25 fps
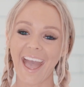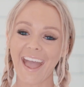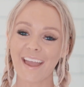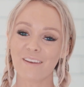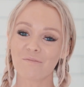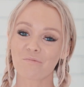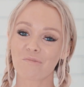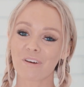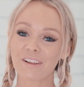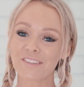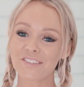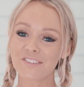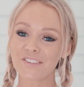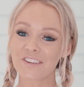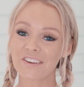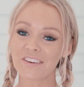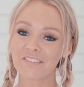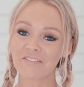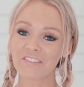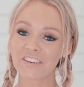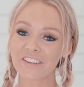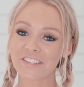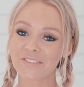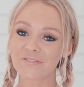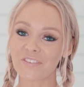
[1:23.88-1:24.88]
And once you
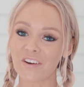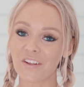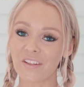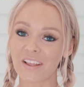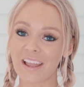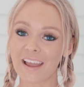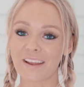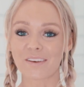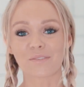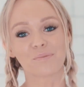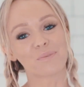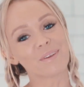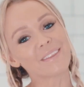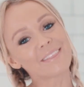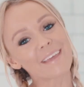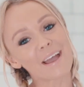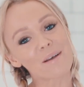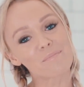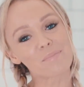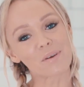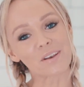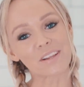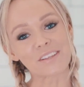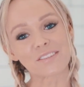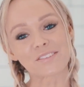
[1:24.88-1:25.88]
have exfoliated with
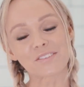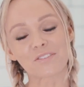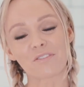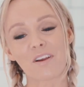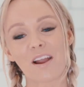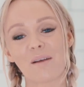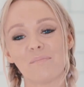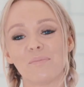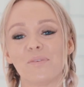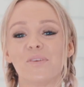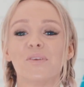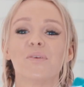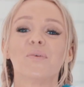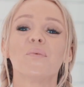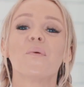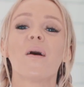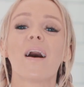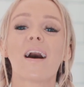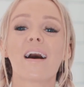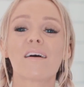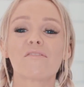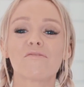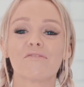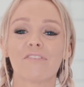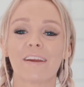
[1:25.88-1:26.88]
our body scrub, you
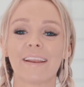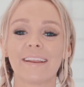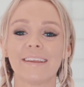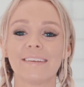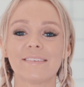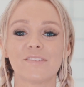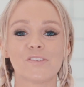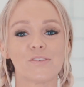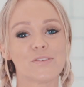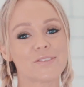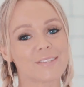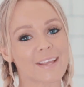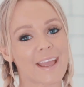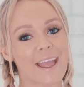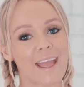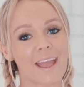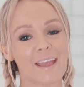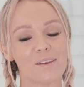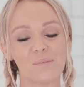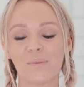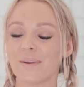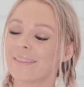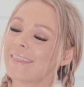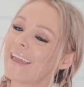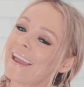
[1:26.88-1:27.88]
are ready to
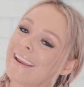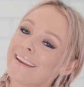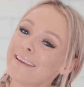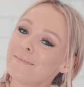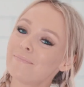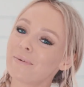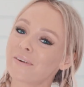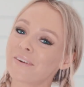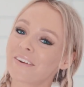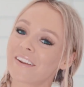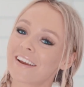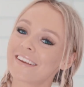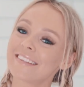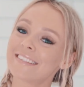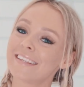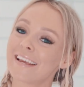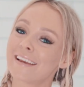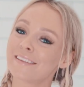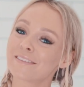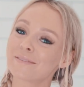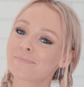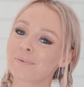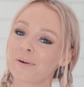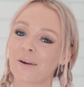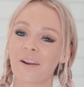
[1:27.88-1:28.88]
tan with any Bondi
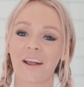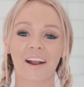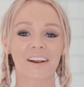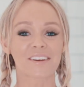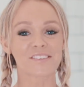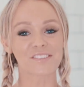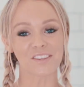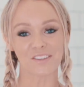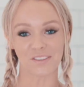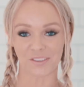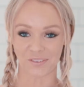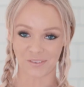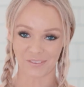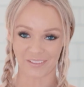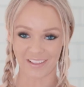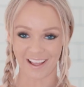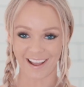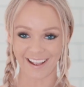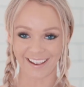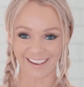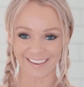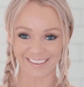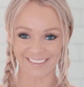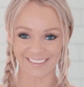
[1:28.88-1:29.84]
Sands product you like.